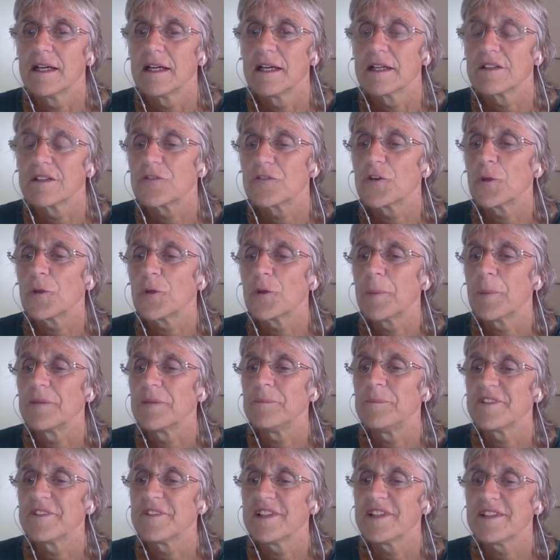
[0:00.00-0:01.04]
The room I'm
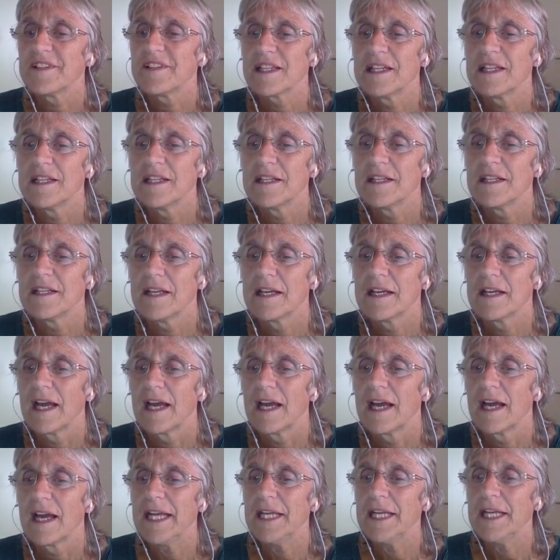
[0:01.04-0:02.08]
sitting in,
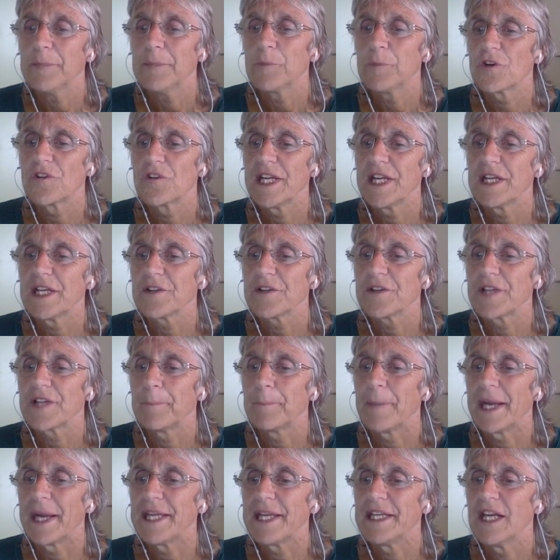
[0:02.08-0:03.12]
any more real than
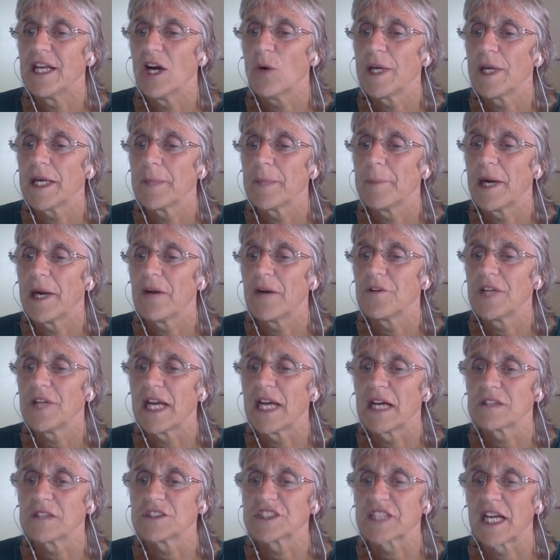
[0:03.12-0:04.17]
my knowing about the
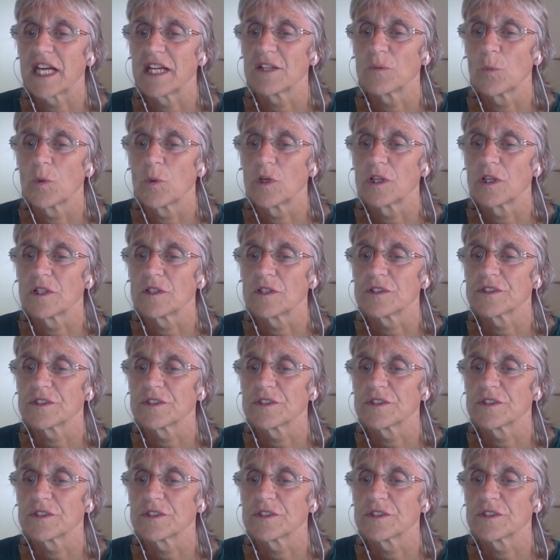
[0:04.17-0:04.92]
outside world?